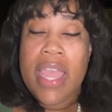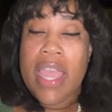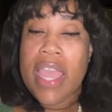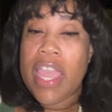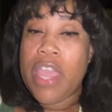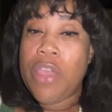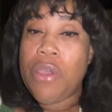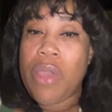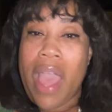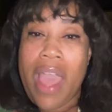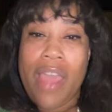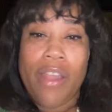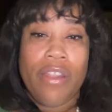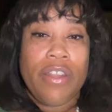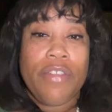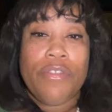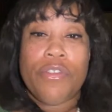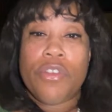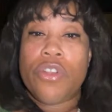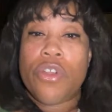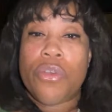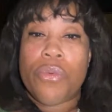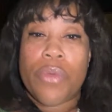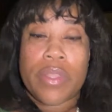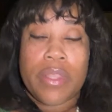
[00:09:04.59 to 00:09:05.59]
I don't
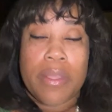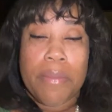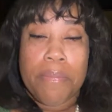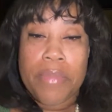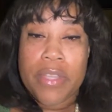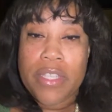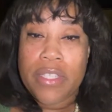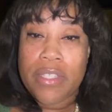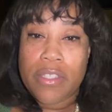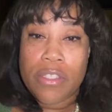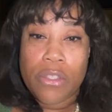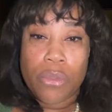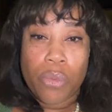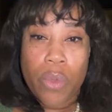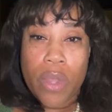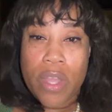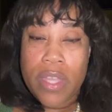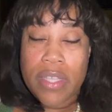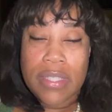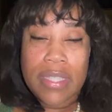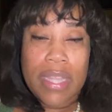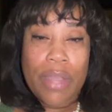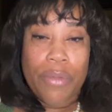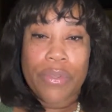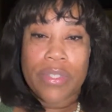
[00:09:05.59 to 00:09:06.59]
even know what the business
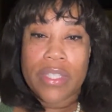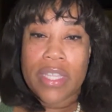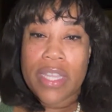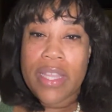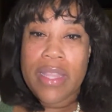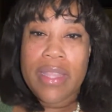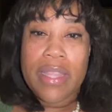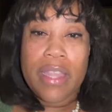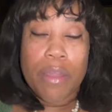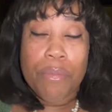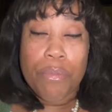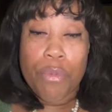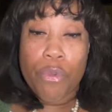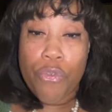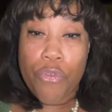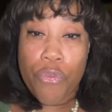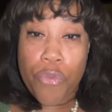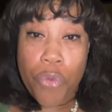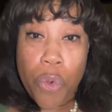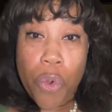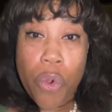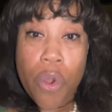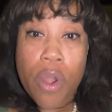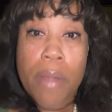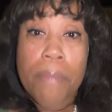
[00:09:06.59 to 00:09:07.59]
was that was in there
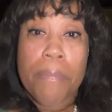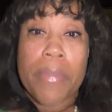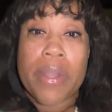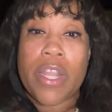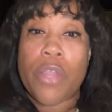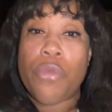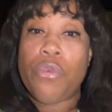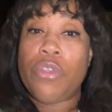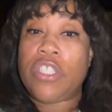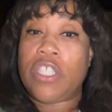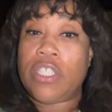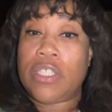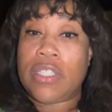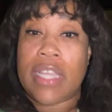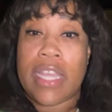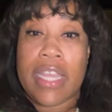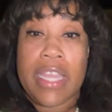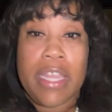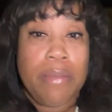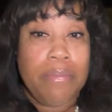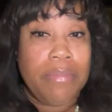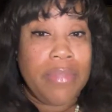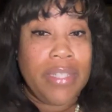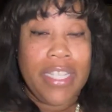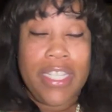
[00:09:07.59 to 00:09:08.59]
before, but it was just an
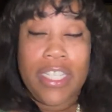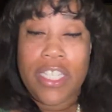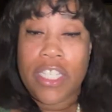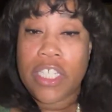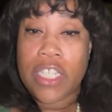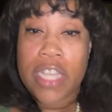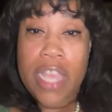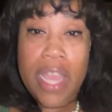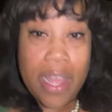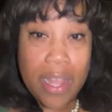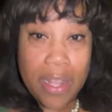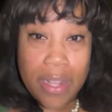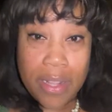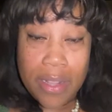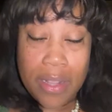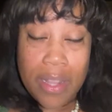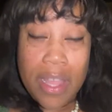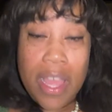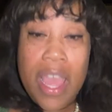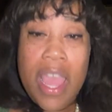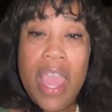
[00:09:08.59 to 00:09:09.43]
empty shell.